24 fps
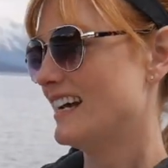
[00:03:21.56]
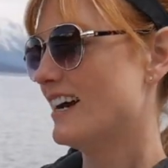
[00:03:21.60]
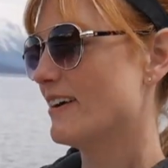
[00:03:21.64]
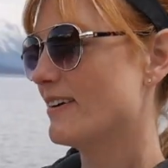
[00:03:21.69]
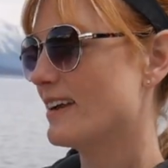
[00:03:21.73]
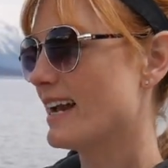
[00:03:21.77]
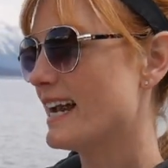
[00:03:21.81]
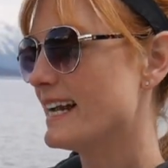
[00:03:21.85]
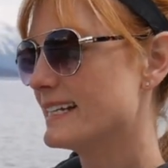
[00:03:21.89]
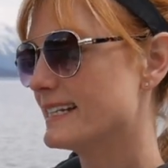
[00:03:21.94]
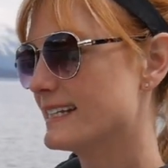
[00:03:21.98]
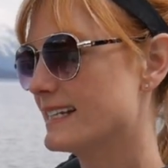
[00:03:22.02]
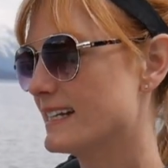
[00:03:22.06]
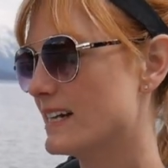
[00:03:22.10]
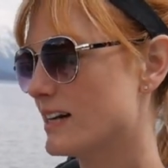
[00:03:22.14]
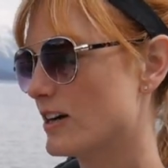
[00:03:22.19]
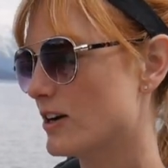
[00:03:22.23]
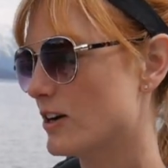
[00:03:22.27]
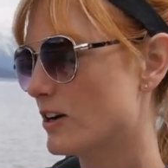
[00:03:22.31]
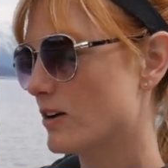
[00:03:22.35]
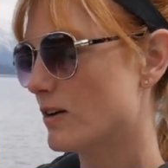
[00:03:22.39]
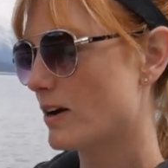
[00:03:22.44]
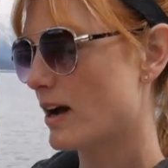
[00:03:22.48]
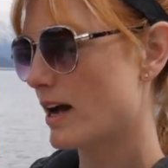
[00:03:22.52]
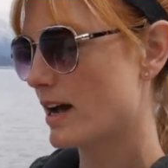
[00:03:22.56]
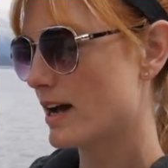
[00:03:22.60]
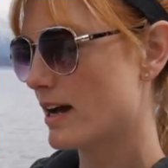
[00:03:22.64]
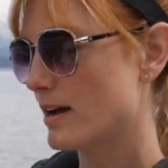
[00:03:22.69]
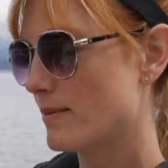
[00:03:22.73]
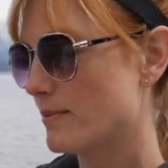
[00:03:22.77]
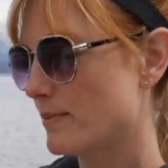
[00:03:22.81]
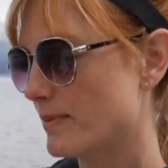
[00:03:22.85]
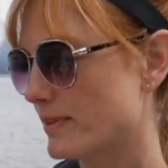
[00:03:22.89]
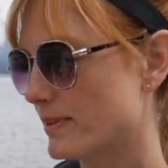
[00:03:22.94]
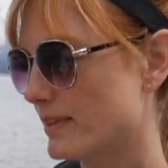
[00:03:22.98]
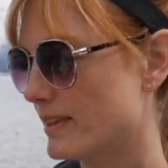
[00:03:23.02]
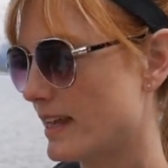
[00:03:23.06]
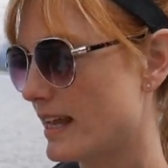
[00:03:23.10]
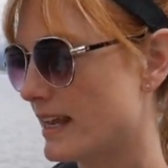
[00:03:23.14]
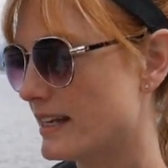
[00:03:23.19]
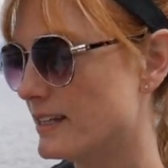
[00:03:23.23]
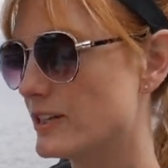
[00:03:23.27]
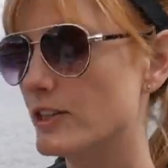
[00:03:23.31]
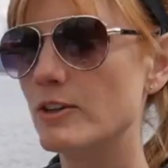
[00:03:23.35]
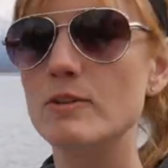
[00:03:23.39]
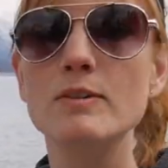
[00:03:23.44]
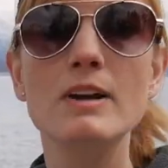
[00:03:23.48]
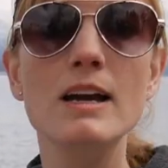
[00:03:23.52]
Okay, so
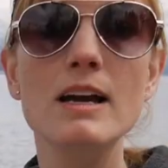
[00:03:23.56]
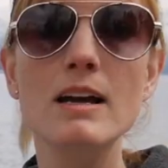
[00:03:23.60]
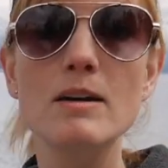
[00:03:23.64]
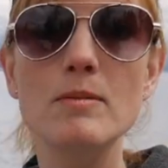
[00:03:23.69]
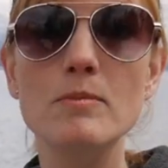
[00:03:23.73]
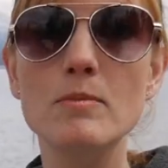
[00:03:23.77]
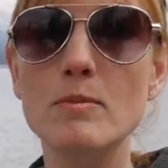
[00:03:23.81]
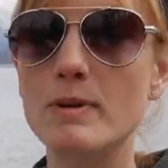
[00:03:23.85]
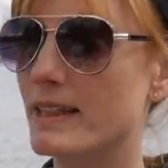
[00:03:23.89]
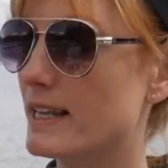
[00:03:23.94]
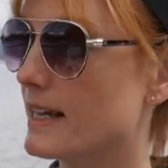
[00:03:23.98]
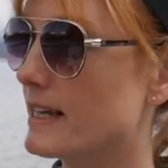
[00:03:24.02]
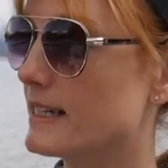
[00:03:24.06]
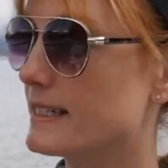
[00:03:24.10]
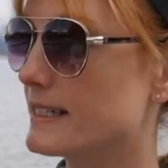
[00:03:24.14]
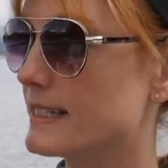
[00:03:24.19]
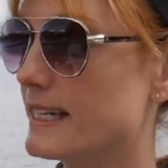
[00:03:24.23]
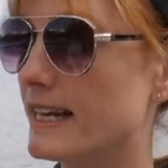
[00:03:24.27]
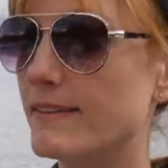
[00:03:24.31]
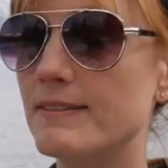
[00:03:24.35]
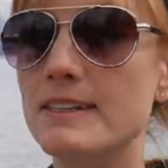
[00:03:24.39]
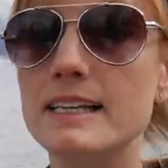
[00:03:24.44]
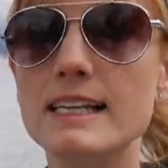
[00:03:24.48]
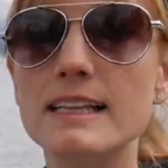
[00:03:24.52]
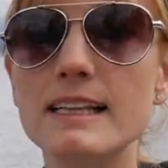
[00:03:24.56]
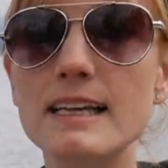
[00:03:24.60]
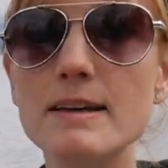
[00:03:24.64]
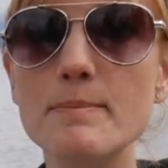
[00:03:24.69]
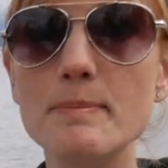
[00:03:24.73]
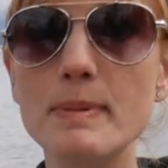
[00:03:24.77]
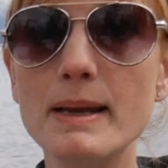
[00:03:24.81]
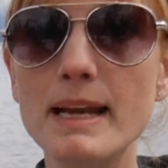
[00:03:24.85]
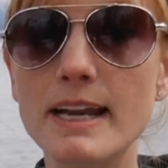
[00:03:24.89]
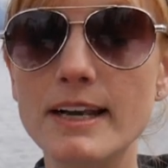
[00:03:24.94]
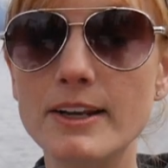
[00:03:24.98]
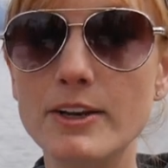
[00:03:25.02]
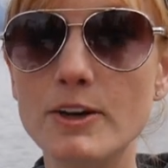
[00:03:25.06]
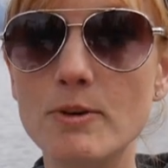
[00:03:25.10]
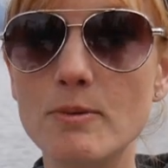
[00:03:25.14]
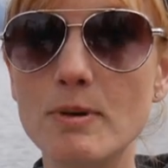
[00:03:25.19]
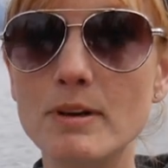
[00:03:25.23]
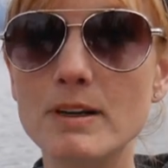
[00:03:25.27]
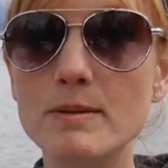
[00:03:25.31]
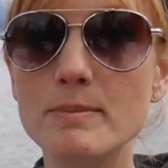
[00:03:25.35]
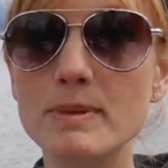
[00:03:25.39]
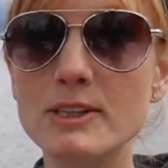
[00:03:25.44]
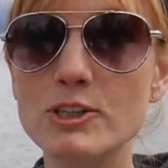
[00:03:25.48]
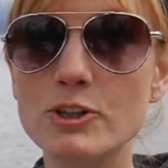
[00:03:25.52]
they do come with a safety clip and you
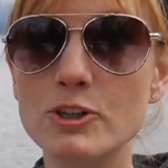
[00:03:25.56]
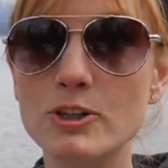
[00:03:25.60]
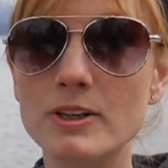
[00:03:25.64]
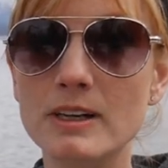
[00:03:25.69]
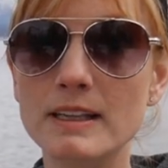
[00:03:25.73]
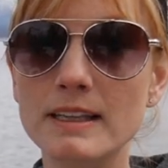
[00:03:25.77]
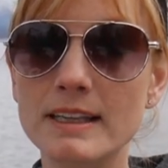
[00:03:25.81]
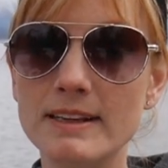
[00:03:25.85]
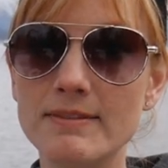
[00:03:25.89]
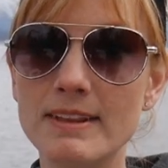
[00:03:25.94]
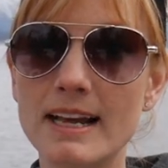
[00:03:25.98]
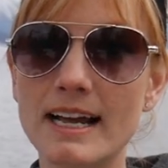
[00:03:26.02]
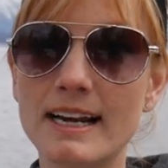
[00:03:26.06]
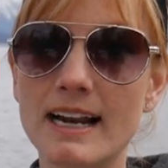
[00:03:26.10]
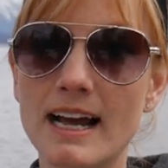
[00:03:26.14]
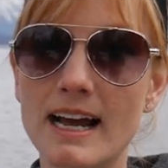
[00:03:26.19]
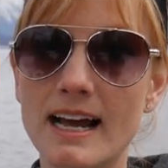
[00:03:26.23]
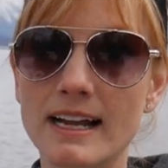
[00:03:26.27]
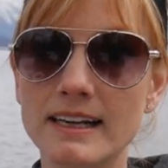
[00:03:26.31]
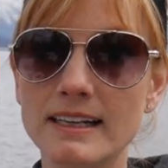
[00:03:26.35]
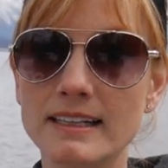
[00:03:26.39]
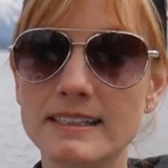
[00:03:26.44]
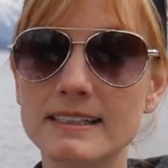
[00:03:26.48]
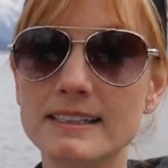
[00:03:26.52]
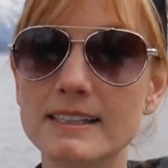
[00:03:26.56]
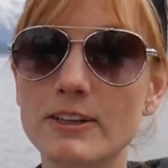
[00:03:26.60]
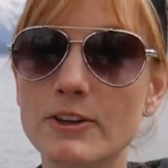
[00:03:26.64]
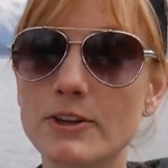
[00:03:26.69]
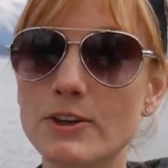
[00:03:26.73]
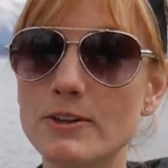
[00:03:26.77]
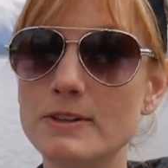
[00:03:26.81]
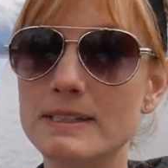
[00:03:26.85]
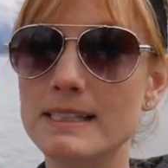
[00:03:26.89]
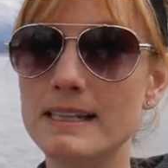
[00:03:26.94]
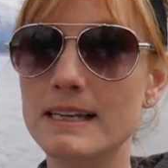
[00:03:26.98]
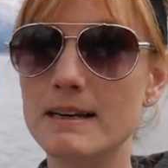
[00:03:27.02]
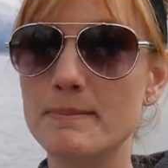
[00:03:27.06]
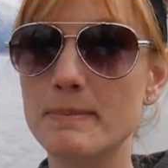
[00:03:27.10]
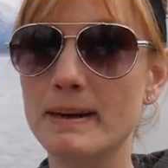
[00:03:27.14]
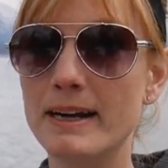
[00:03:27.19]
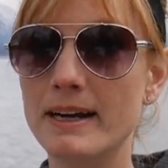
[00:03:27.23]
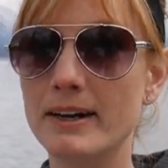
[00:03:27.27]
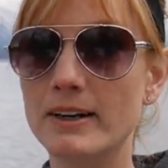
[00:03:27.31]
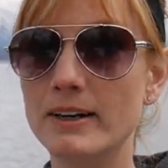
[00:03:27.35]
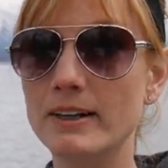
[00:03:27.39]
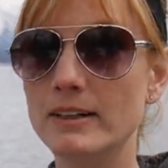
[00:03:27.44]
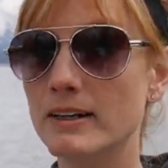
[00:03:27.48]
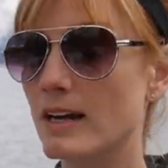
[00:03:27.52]
wanna be sure to leave that on until you see a
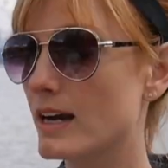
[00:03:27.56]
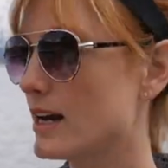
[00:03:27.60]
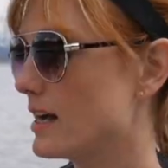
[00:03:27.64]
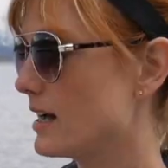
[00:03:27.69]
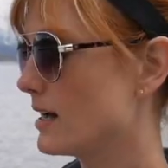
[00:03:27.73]
bear.